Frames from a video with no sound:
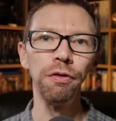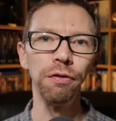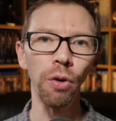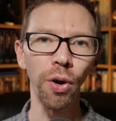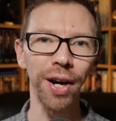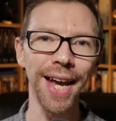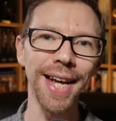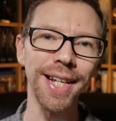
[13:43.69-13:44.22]

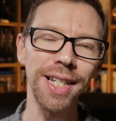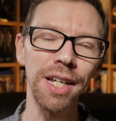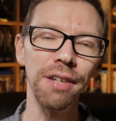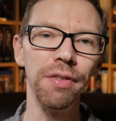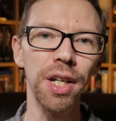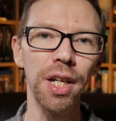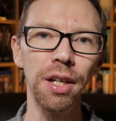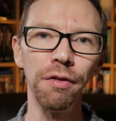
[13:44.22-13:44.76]
4K
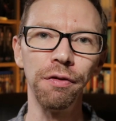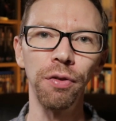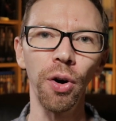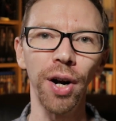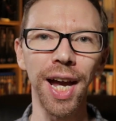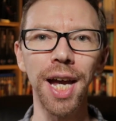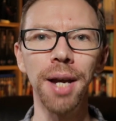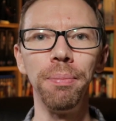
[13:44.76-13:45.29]
TV,
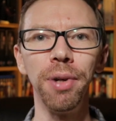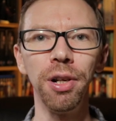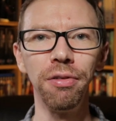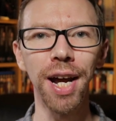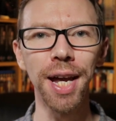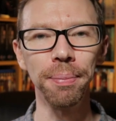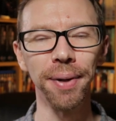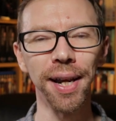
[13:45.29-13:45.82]
4K
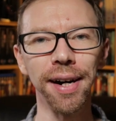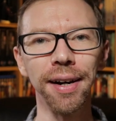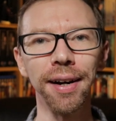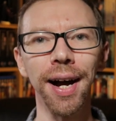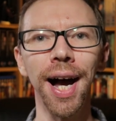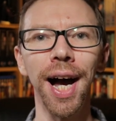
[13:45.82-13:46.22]
Blu-ray player